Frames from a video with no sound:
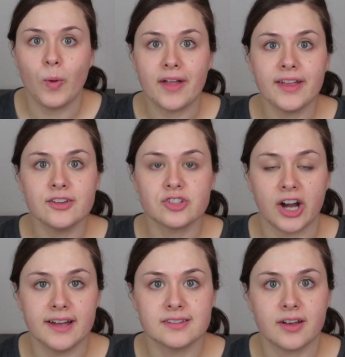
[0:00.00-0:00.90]
While that
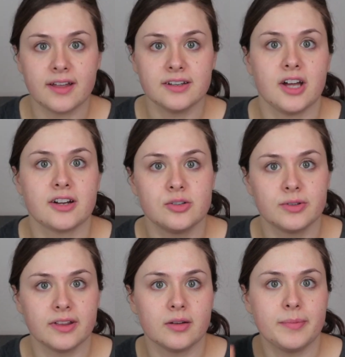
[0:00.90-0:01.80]
dries, I'll kind of talk to you
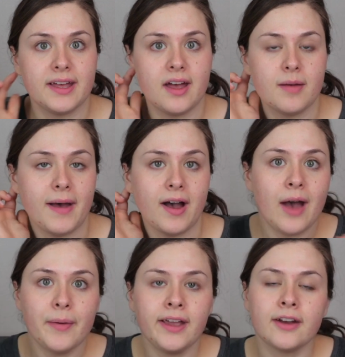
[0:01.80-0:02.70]
a little bit about
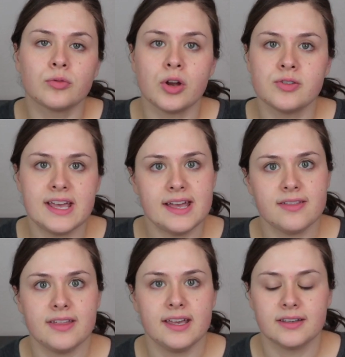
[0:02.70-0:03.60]
how I kind of
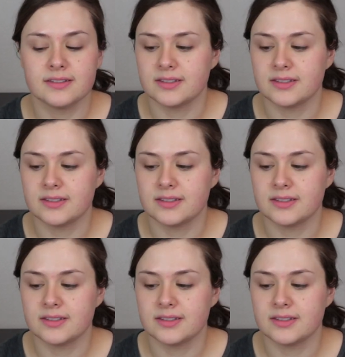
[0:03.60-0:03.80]
rotate things.